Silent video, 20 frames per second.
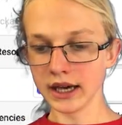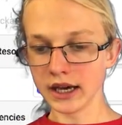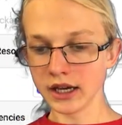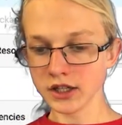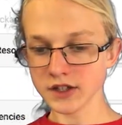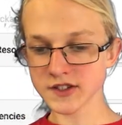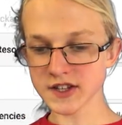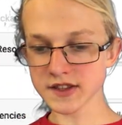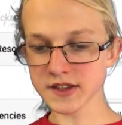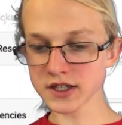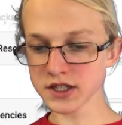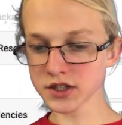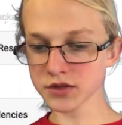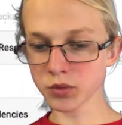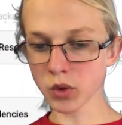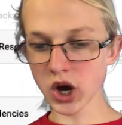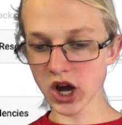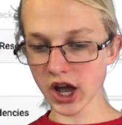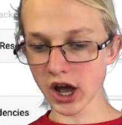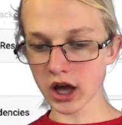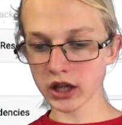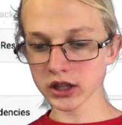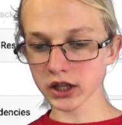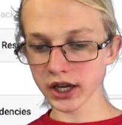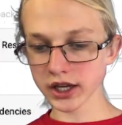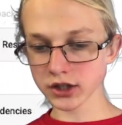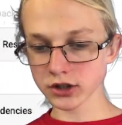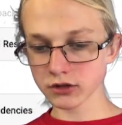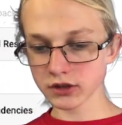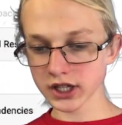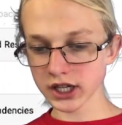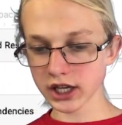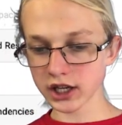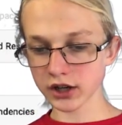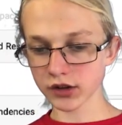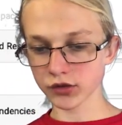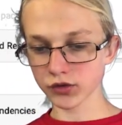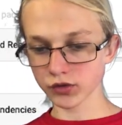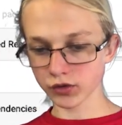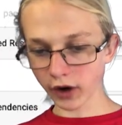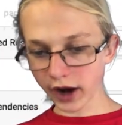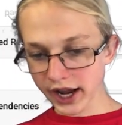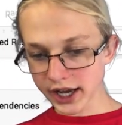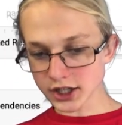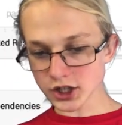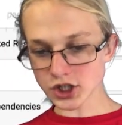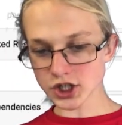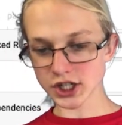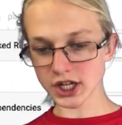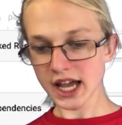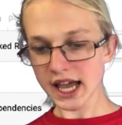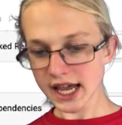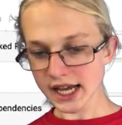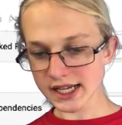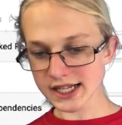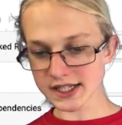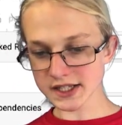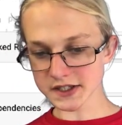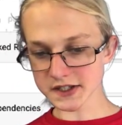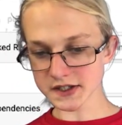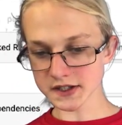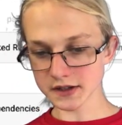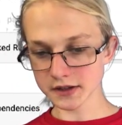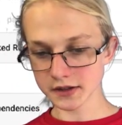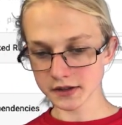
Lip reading: You see, this is why I like doing it regex,